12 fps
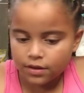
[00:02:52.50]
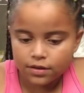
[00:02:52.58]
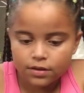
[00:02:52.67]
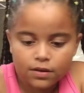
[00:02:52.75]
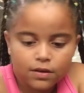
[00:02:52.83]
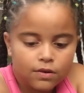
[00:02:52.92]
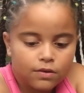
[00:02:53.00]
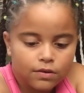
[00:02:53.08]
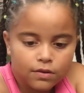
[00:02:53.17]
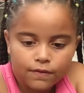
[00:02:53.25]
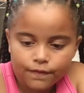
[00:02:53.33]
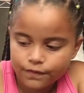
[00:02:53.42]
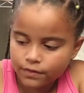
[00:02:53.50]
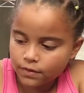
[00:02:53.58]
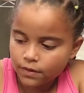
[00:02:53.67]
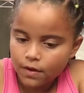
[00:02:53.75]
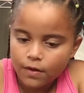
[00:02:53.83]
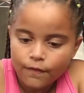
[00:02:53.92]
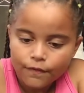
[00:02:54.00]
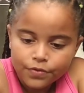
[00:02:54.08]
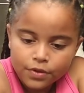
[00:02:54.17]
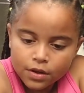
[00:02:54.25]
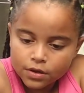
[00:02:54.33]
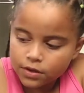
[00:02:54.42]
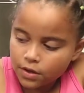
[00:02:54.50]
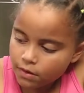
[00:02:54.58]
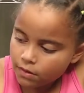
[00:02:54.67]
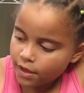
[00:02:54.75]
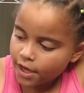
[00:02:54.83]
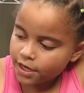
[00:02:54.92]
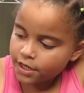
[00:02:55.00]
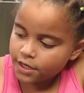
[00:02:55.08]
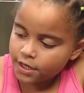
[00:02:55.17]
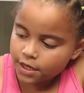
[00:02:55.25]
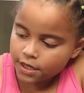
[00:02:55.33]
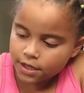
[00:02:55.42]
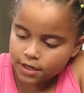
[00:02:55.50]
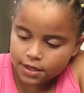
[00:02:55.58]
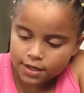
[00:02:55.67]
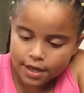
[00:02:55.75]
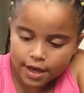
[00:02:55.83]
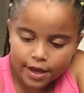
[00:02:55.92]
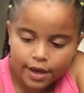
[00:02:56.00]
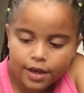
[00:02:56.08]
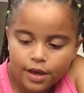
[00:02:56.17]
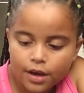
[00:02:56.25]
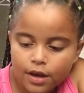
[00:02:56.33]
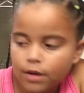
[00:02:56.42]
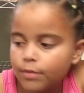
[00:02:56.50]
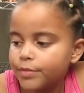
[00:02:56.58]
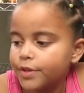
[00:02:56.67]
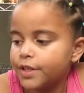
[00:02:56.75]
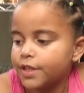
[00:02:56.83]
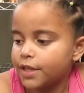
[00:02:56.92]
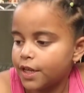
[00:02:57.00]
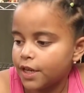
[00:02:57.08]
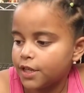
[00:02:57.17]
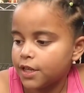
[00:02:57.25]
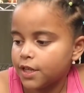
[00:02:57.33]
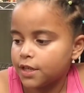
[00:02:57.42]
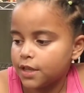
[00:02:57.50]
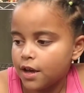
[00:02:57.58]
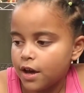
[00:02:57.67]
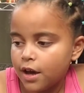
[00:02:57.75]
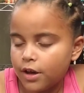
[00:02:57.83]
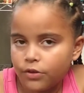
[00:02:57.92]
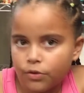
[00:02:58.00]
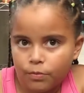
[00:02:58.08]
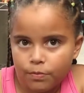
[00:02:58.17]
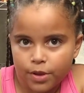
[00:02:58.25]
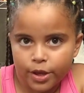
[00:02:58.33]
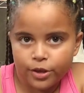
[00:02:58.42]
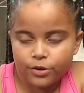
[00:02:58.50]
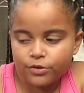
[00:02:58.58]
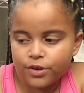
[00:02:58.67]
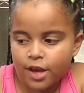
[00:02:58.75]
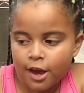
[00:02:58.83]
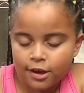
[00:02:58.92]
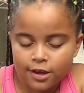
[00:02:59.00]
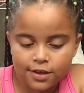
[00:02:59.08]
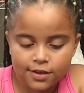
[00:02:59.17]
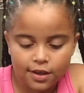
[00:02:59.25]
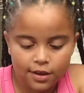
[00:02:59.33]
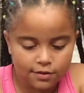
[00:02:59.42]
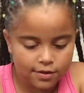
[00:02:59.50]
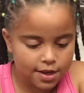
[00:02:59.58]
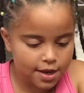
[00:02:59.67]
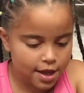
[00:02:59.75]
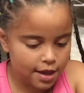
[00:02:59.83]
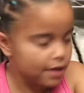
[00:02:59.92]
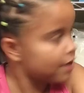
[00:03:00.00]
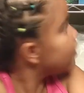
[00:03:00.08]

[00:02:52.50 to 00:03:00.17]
so let's just say, Stitch is the other player. Yeah, he's here today.